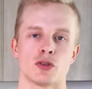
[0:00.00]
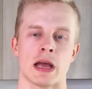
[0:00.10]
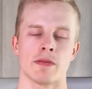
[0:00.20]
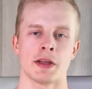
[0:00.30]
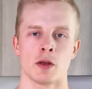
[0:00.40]
to
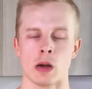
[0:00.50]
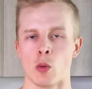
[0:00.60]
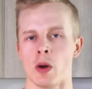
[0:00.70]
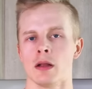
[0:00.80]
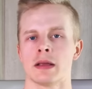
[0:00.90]
have either like
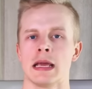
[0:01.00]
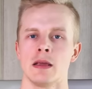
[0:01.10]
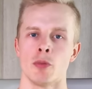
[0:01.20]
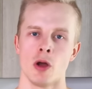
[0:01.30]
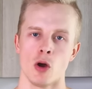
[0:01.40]
wild
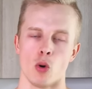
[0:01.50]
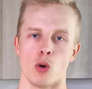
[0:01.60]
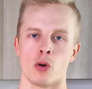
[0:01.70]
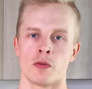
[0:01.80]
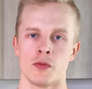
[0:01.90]
game
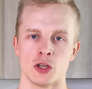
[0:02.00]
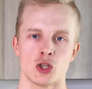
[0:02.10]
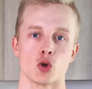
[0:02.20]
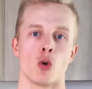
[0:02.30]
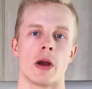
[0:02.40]
or
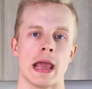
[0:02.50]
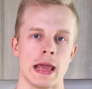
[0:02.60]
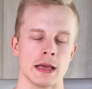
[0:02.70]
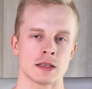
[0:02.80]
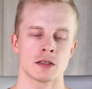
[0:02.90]
fish or
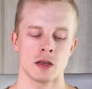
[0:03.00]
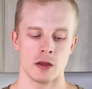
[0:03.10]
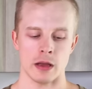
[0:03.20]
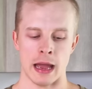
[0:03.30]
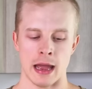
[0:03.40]
eggs
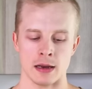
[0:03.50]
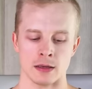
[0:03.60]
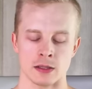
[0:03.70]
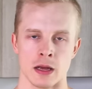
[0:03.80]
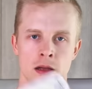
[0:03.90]

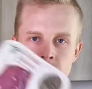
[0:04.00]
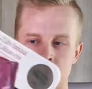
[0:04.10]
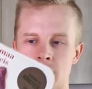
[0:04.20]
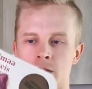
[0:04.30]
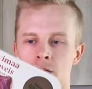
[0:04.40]
and uh,
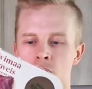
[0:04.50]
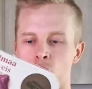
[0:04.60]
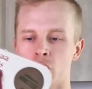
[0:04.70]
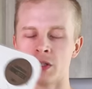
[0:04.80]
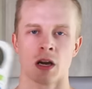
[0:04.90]
this
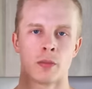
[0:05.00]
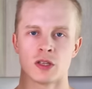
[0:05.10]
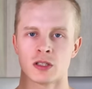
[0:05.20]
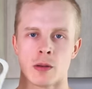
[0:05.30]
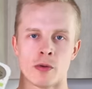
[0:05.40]
usually is going to be
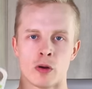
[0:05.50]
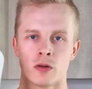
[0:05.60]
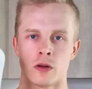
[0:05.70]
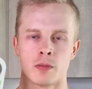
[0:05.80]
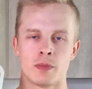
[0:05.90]
just some
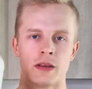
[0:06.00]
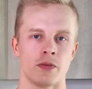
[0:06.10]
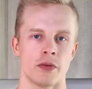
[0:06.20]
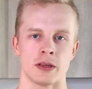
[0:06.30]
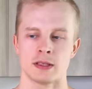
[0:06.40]
regular
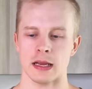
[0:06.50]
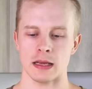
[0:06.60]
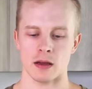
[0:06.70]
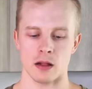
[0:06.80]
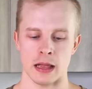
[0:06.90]
beef uh,
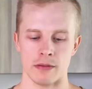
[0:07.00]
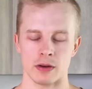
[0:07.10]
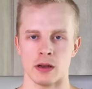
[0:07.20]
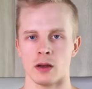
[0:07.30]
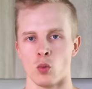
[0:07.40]
steak. I'll have
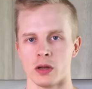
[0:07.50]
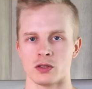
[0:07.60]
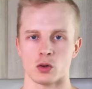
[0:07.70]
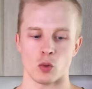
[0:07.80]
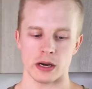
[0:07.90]
it like
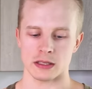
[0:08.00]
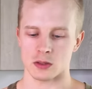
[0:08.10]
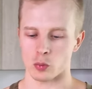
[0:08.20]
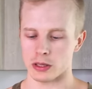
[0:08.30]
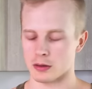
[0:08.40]
once or twice
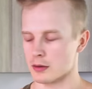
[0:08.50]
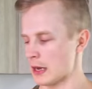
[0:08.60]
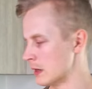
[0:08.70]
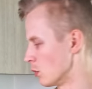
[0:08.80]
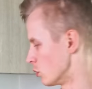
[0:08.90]
a week at